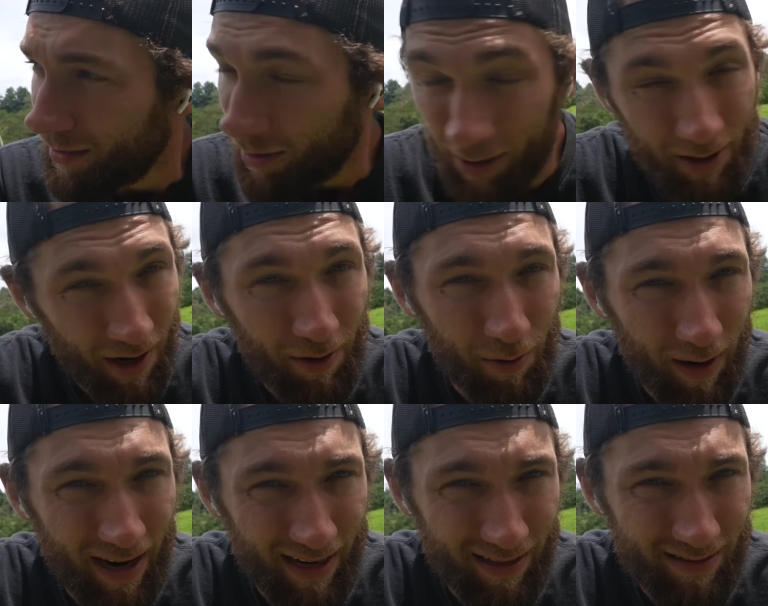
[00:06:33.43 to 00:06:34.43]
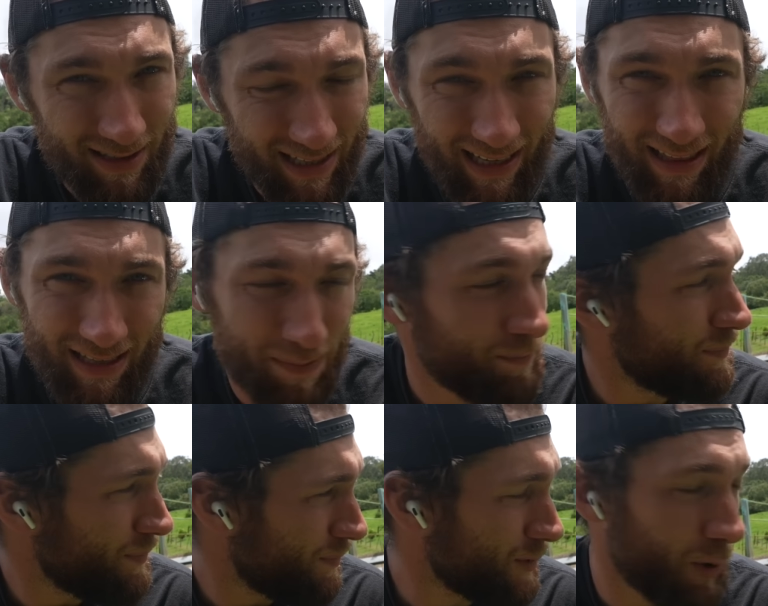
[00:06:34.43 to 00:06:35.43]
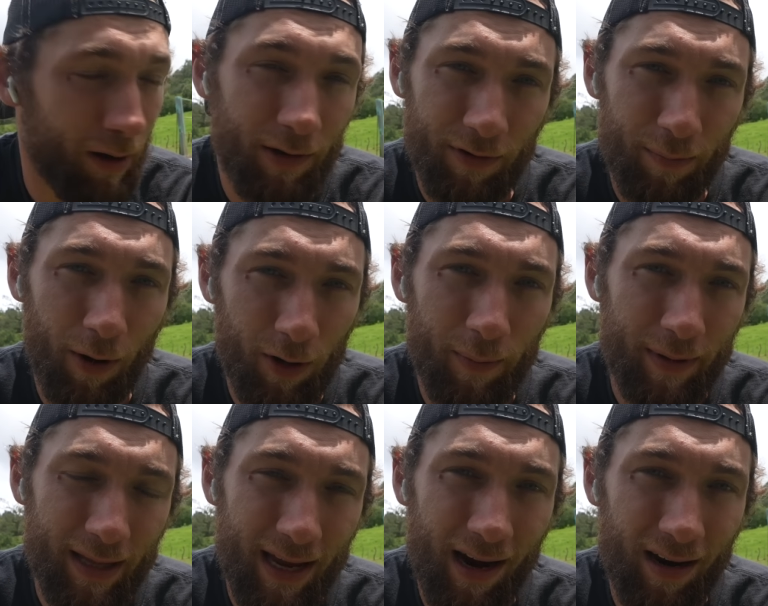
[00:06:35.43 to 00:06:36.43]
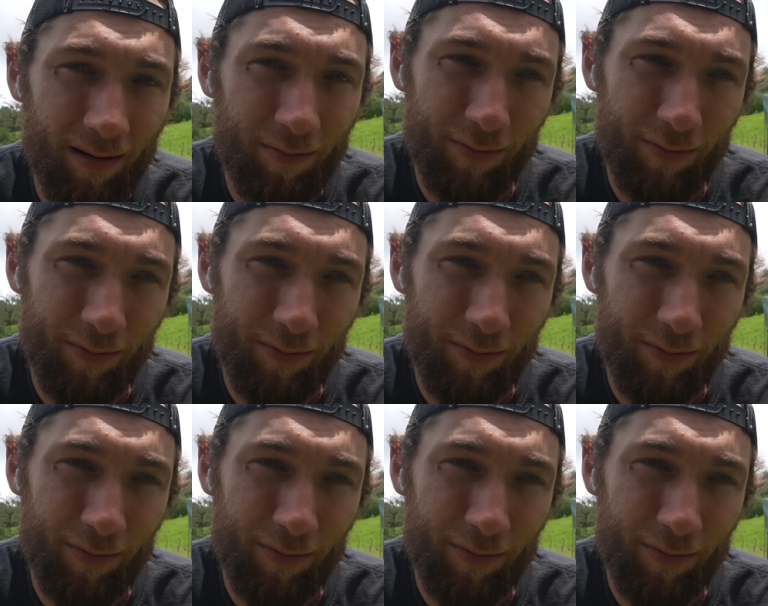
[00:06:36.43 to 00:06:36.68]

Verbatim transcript: or another way to get this 20 foot pole up in the air